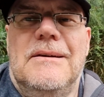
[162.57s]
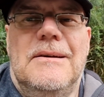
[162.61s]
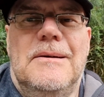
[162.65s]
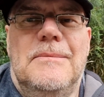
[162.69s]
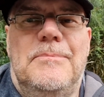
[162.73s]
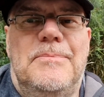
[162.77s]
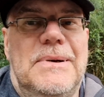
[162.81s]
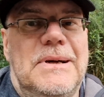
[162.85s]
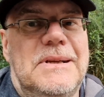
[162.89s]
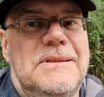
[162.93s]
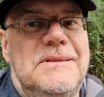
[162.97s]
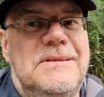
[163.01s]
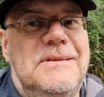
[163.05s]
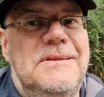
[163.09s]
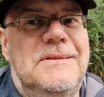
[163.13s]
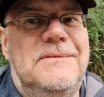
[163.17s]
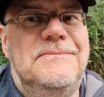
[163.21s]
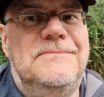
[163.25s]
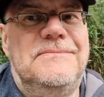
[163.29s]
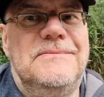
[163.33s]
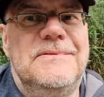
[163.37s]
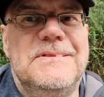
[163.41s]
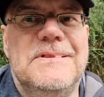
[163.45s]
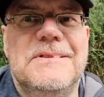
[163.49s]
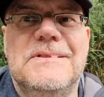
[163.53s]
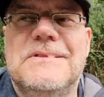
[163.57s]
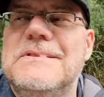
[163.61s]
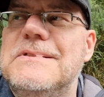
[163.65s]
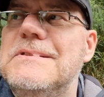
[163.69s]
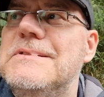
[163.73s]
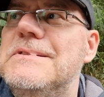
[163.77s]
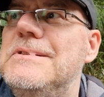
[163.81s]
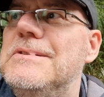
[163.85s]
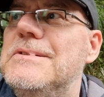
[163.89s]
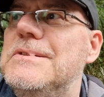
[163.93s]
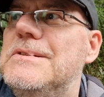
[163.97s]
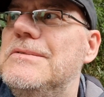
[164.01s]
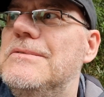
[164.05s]
But since the
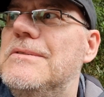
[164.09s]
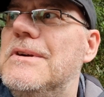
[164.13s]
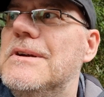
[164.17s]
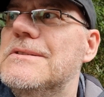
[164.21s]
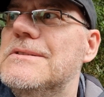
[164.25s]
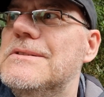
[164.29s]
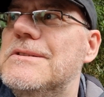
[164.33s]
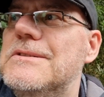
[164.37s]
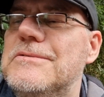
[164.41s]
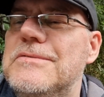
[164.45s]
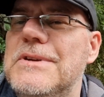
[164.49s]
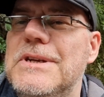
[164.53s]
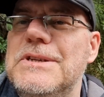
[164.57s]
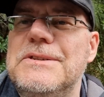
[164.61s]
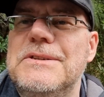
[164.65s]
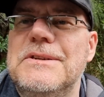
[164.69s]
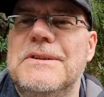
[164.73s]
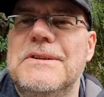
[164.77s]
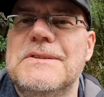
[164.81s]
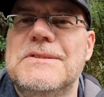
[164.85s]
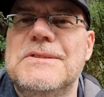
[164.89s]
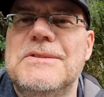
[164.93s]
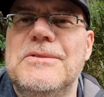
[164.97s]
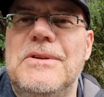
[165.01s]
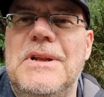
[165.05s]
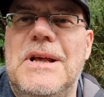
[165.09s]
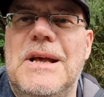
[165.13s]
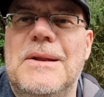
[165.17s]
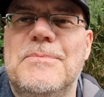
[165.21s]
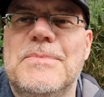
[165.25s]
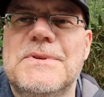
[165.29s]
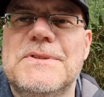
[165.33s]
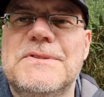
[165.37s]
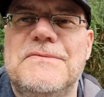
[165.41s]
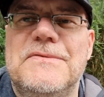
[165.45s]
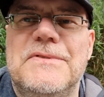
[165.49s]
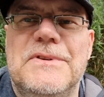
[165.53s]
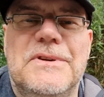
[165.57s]
CO2 concentration in the soil
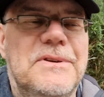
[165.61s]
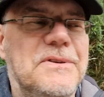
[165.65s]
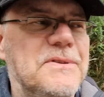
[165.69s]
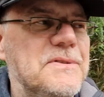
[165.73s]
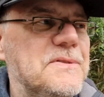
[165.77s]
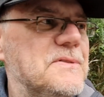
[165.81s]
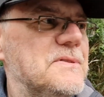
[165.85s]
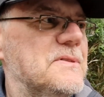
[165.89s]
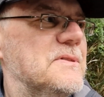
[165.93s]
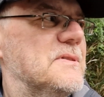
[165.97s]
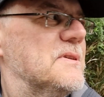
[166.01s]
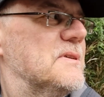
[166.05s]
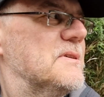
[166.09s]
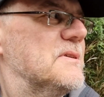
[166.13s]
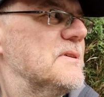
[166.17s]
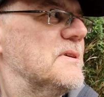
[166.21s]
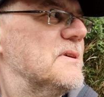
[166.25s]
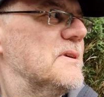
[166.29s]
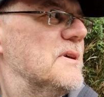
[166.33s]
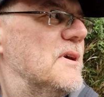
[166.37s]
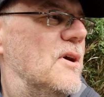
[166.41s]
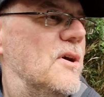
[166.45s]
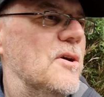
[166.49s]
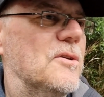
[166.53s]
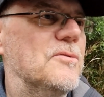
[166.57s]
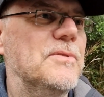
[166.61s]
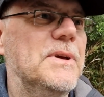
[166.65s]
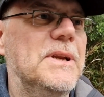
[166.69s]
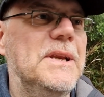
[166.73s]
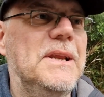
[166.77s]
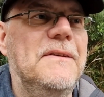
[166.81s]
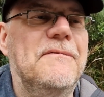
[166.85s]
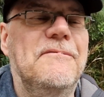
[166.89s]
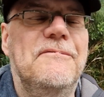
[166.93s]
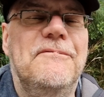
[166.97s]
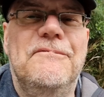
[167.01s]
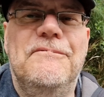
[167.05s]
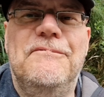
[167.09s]
atmosphere is
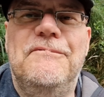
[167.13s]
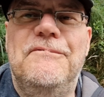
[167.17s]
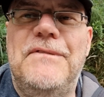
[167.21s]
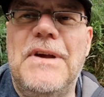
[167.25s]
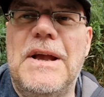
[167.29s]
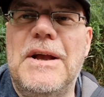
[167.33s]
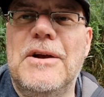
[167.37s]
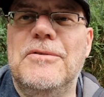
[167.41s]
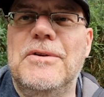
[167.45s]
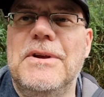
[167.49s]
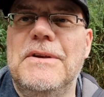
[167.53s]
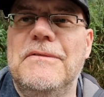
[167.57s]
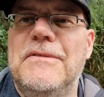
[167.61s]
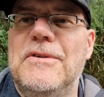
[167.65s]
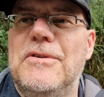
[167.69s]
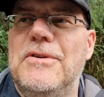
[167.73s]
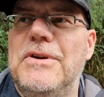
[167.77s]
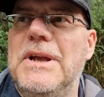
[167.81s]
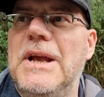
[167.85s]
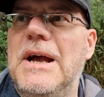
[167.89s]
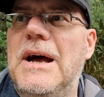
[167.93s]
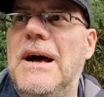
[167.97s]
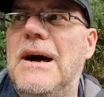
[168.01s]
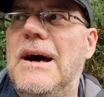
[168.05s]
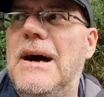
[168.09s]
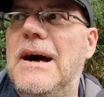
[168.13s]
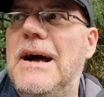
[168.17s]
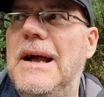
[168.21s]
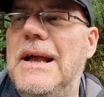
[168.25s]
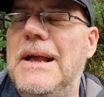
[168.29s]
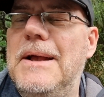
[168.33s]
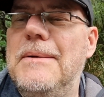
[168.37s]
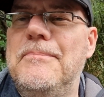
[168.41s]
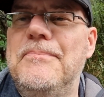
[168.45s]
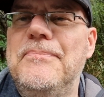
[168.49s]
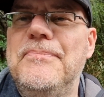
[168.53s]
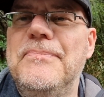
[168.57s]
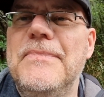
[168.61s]
already very, very
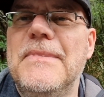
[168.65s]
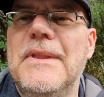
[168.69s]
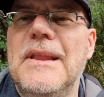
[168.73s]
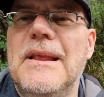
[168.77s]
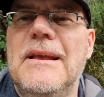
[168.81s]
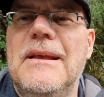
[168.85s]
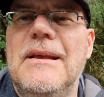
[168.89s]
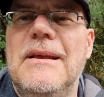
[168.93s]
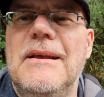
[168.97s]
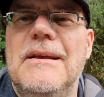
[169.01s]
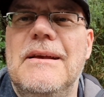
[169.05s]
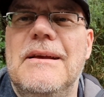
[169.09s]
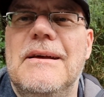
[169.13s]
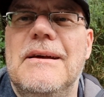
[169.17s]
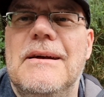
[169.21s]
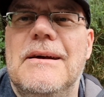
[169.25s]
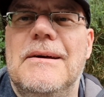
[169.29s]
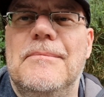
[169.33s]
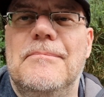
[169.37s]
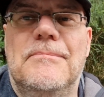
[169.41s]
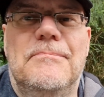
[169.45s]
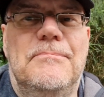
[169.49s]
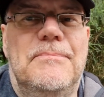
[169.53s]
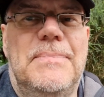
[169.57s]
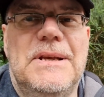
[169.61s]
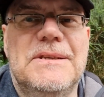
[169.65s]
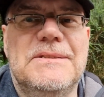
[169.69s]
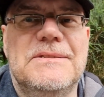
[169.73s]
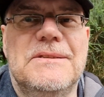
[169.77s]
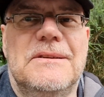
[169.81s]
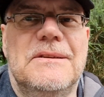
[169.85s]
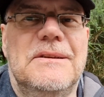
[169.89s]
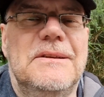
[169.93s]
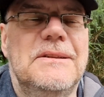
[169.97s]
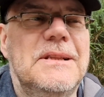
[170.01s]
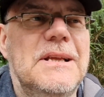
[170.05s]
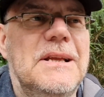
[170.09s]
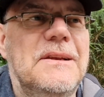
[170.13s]
high,
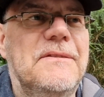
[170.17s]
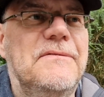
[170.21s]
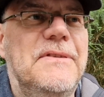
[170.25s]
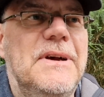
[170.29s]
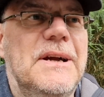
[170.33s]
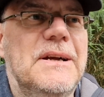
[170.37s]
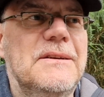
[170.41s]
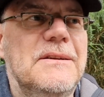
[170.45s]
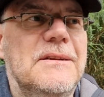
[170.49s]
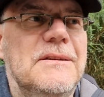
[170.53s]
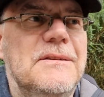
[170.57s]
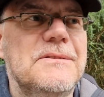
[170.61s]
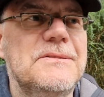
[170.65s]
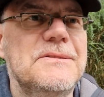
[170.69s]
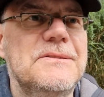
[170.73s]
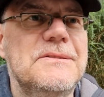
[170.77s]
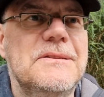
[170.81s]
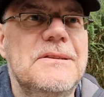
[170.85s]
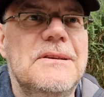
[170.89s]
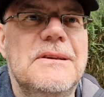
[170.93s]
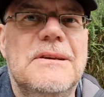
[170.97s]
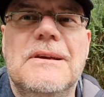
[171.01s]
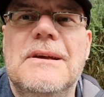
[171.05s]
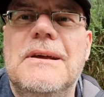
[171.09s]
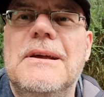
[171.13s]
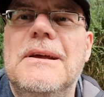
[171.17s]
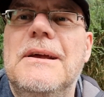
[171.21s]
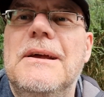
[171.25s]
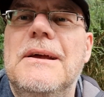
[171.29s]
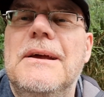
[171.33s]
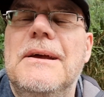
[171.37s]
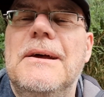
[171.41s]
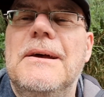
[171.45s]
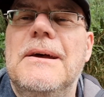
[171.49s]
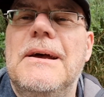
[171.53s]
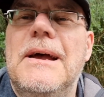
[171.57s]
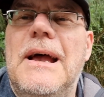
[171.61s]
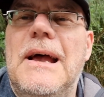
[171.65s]
basically that factor doesn't
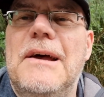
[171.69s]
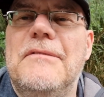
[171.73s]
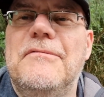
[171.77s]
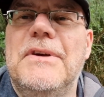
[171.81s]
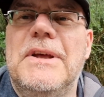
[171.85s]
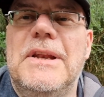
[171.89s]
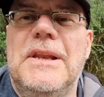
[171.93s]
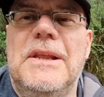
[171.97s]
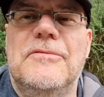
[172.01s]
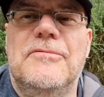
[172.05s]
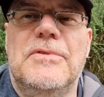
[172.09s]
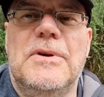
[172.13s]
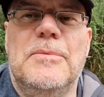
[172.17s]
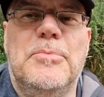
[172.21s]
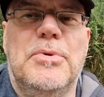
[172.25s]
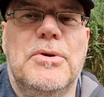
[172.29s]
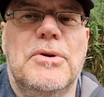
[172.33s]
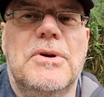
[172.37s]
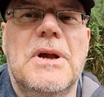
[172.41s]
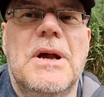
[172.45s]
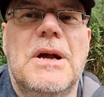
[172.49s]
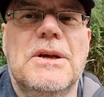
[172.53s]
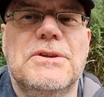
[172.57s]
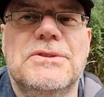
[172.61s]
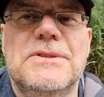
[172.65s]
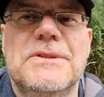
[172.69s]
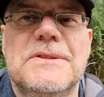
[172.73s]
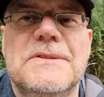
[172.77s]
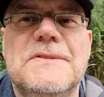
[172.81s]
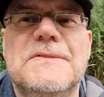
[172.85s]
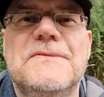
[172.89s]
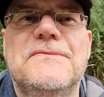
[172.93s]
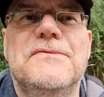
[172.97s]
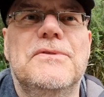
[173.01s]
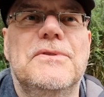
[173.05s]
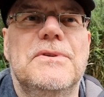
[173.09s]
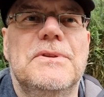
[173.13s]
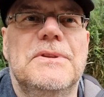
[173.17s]
have any
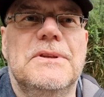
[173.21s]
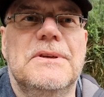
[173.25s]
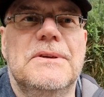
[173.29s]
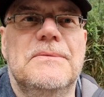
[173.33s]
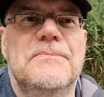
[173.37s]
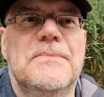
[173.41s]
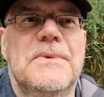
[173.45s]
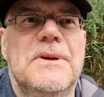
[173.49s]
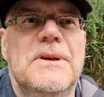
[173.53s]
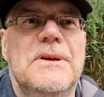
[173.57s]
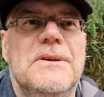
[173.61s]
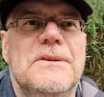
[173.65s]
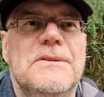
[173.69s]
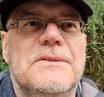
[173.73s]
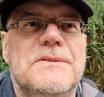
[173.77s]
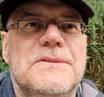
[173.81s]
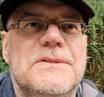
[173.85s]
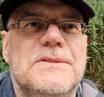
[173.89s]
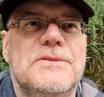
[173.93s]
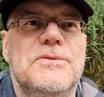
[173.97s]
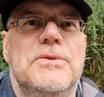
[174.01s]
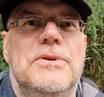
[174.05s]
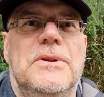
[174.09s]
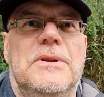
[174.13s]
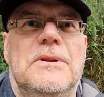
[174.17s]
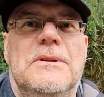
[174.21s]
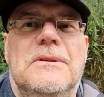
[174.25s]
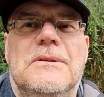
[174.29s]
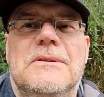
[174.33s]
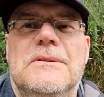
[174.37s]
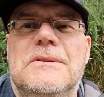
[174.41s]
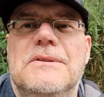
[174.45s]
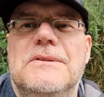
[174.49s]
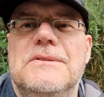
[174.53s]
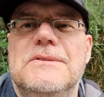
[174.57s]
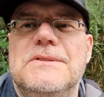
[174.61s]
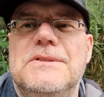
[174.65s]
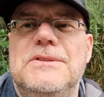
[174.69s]
repercussions for the soil
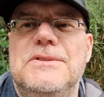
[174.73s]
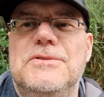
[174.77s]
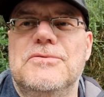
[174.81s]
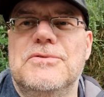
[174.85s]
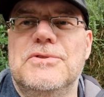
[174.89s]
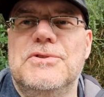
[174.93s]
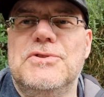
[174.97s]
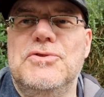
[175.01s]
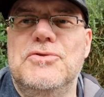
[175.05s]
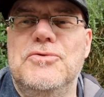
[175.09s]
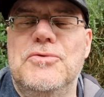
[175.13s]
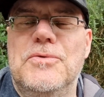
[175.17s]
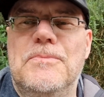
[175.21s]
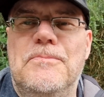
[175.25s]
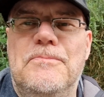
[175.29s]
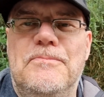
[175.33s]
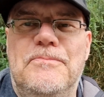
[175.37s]
CO2